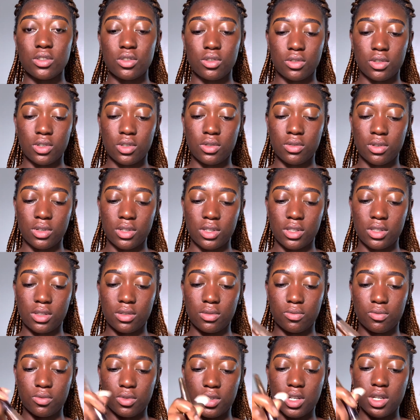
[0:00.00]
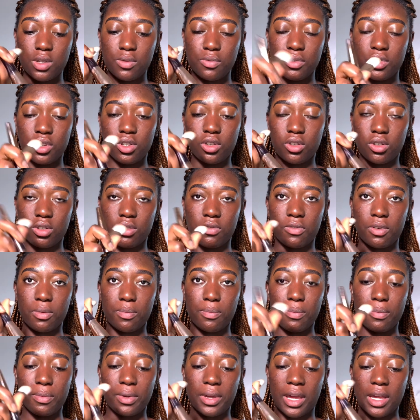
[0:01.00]
So this one is really good
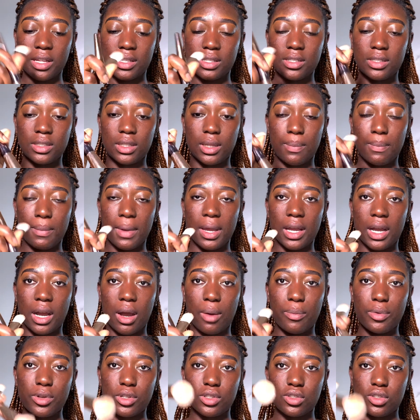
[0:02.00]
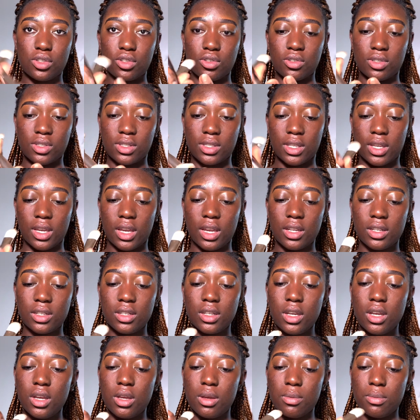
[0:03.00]
for getting the makeup into your
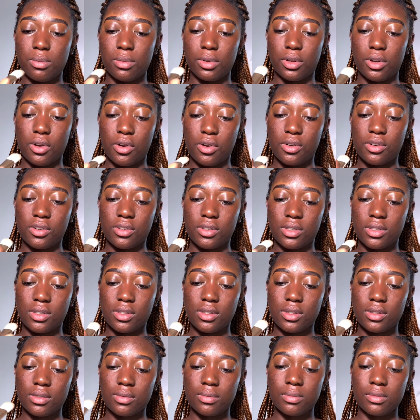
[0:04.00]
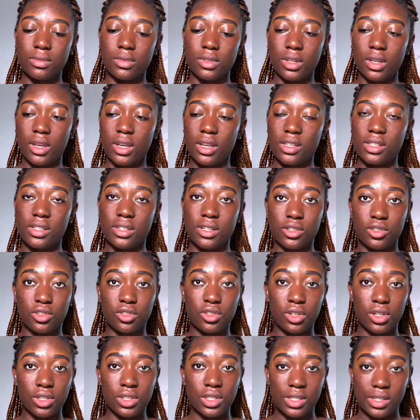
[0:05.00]
skin because it's
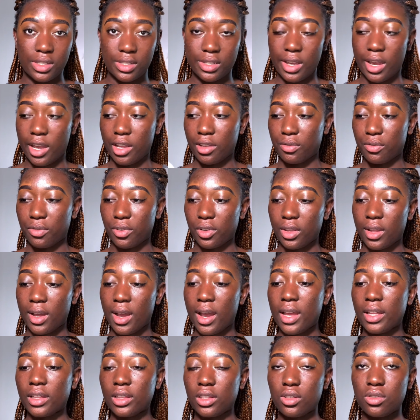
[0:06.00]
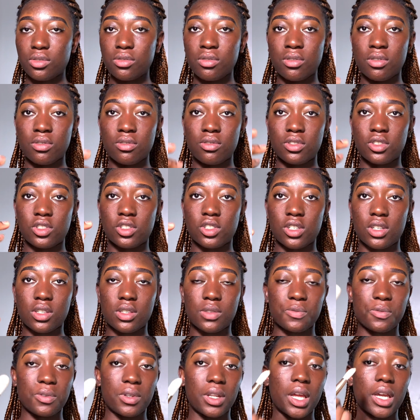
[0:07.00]
literally designed for that. And this one is
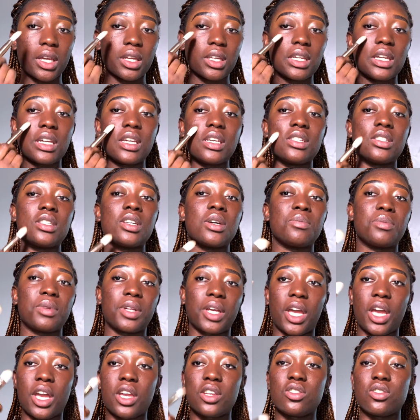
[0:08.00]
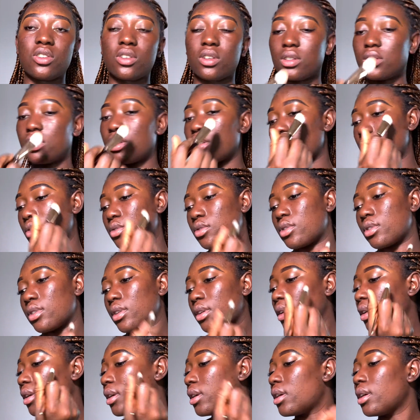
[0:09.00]
just for like easy application. You can just
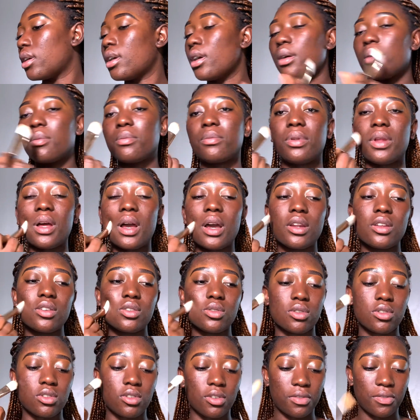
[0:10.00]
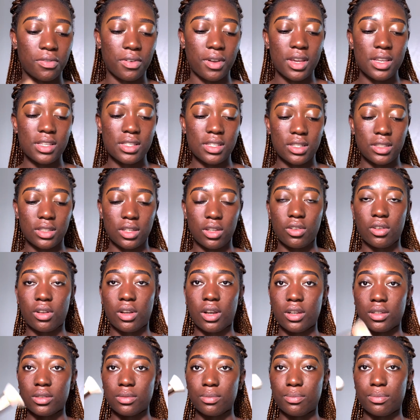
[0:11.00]
literally apply this on your face and then you
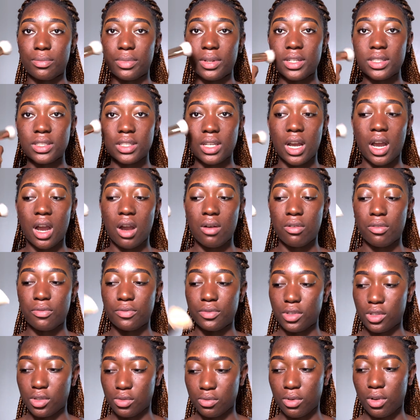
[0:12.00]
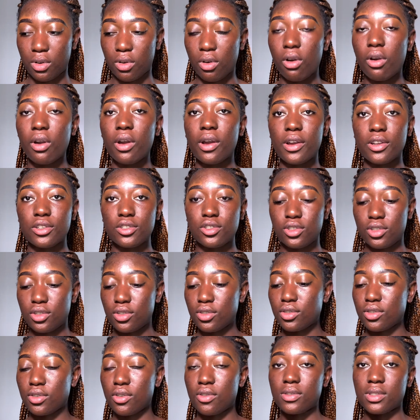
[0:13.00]
can blend it out of this one, or you can
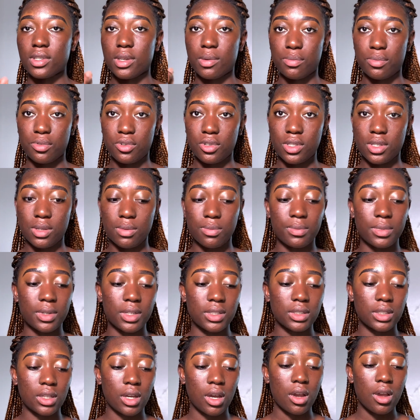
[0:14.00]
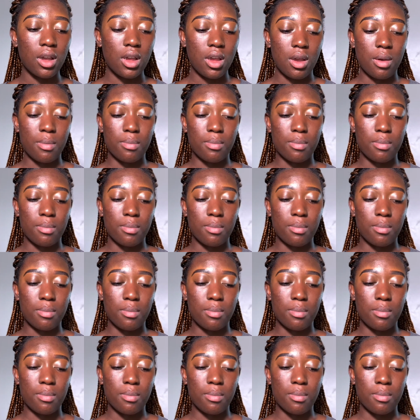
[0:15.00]
choose to use a beauty blender.